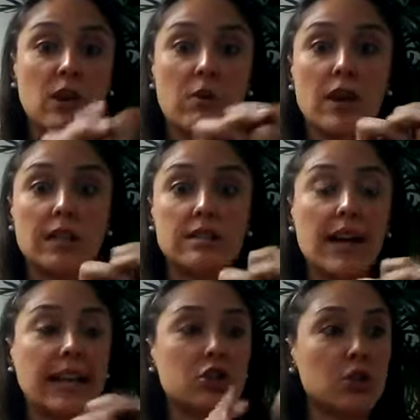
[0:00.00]
So I wanted to
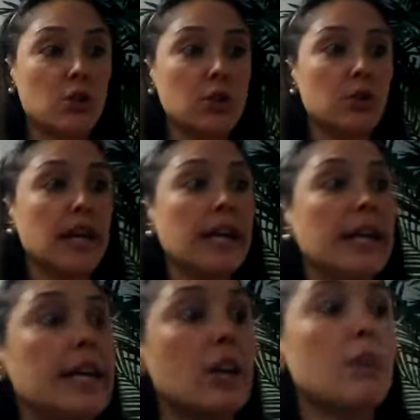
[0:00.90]
kind of show you
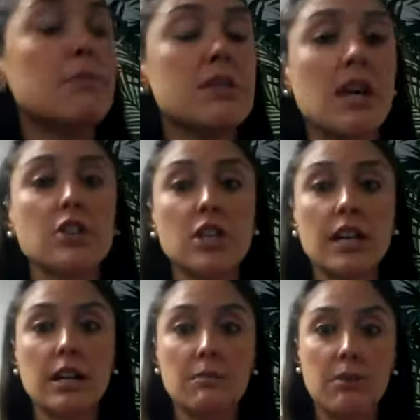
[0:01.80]
here, massaging
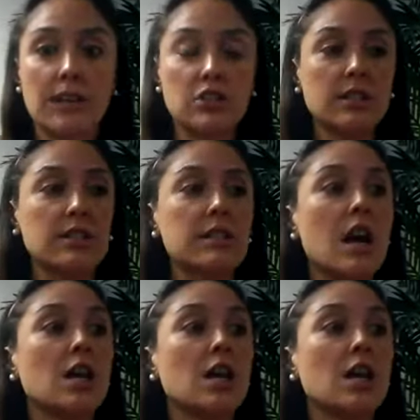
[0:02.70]
and compressions.